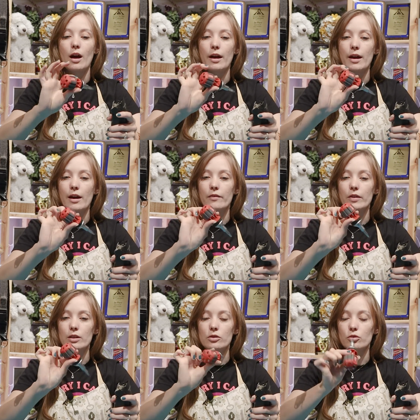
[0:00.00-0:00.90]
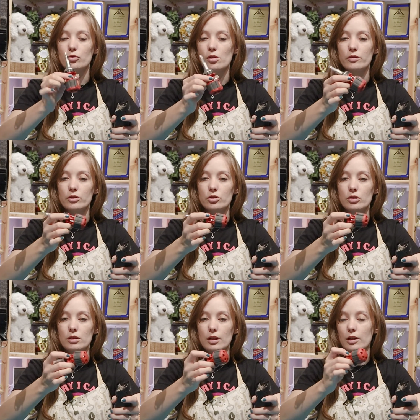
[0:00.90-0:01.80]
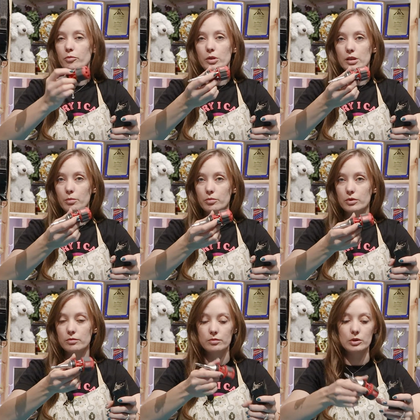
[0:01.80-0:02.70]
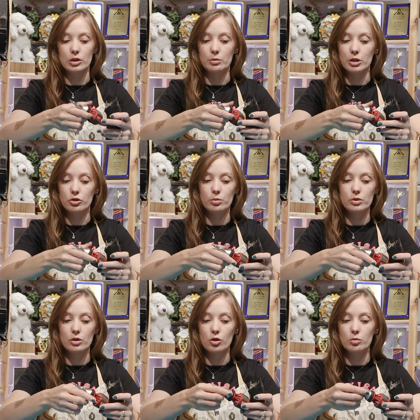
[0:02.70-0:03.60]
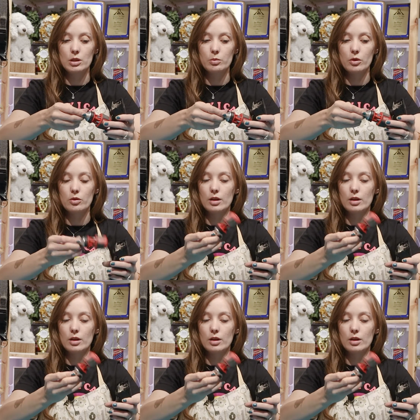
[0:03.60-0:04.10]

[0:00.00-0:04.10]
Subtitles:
I have a screwdriver just that I've picked up during my trips to Home Depot.